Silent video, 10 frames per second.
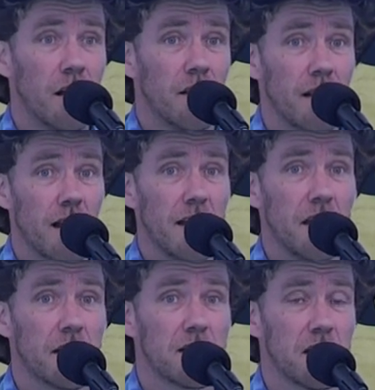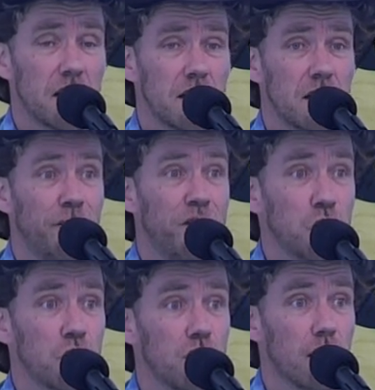Then he ate his sis
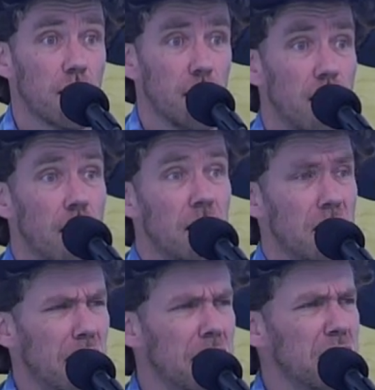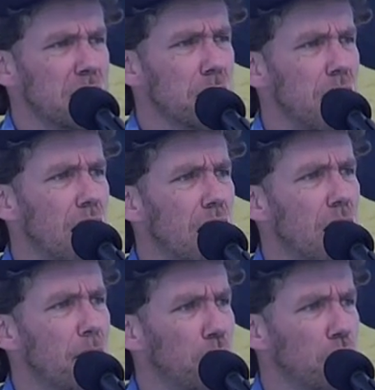sufficiency, he ate his
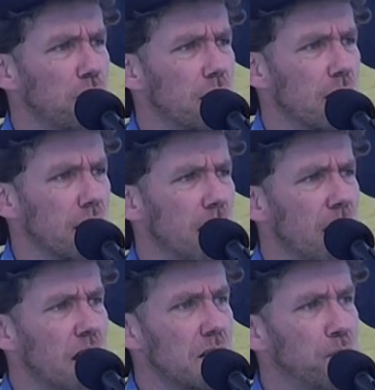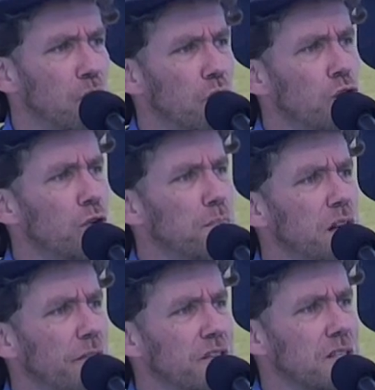ma modesty, his bro
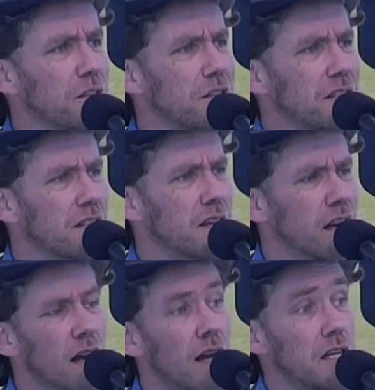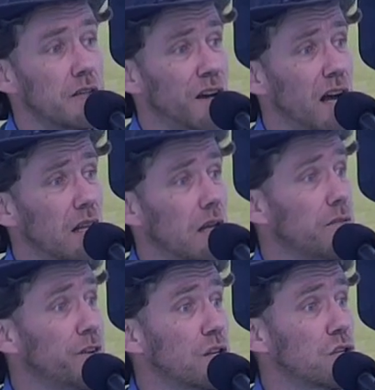beneficence, and his father
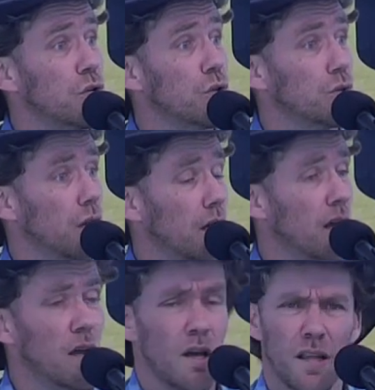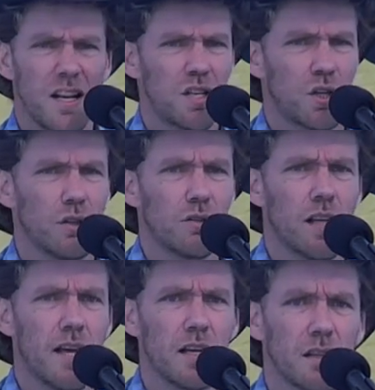finitude. Then he turned
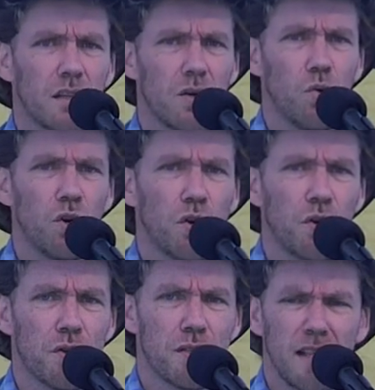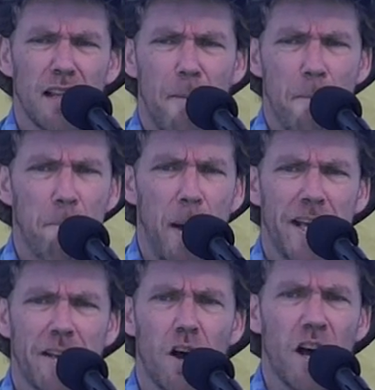and ate the workers, and that
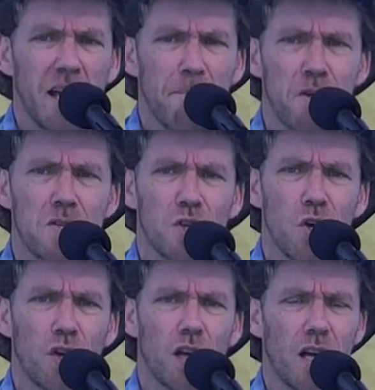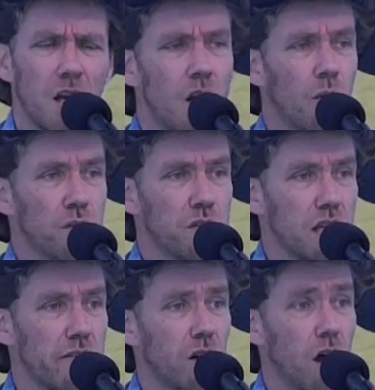bacon-eyed berserker was
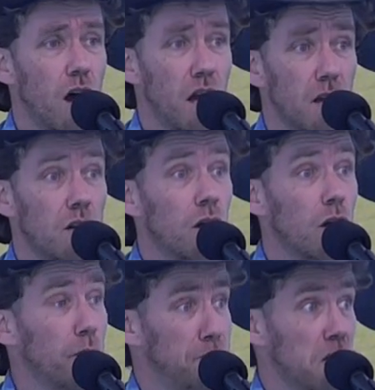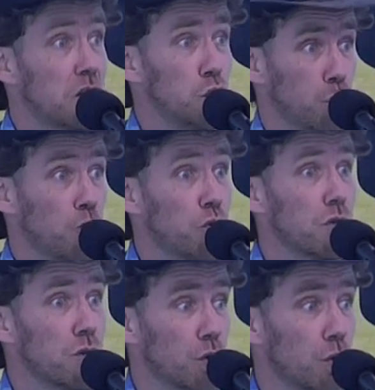even iron off me
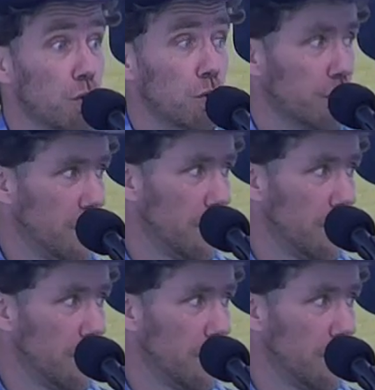children too.